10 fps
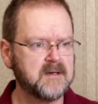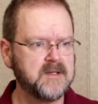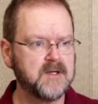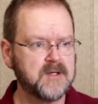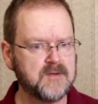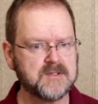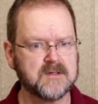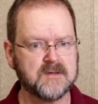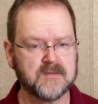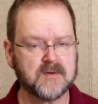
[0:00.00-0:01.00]
You could use it
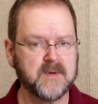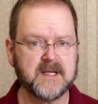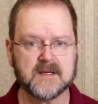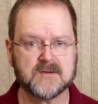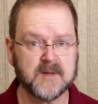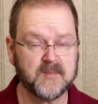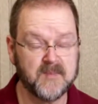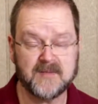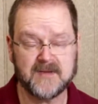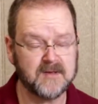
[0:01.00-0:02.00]
for a weekend trip,
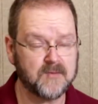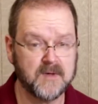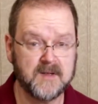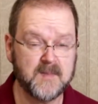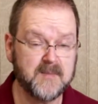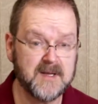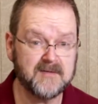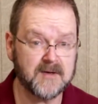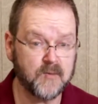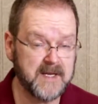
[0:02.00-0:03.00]
maybe
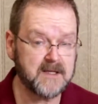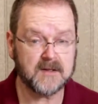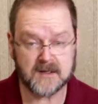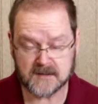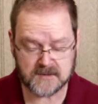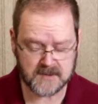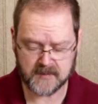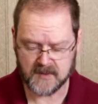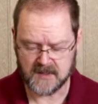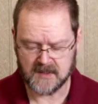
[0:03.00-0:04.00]
even a week-long trip.